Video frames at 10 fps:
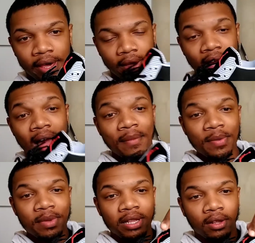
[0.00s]
Okay,
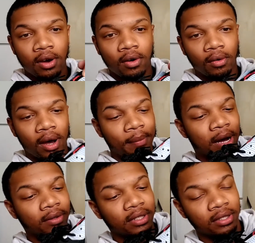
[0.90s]
comment below
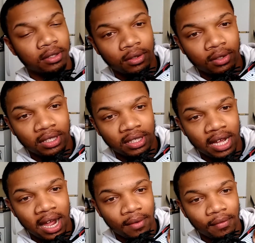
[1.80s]
about this little
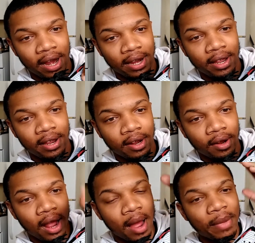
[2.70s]
design right
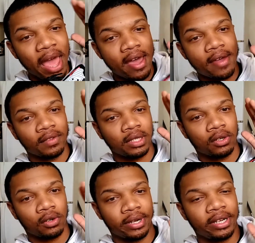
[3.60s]
here. I'm having
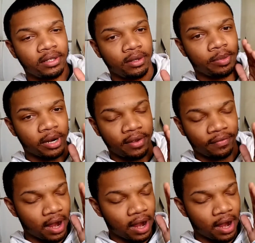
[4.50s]
a crazy brain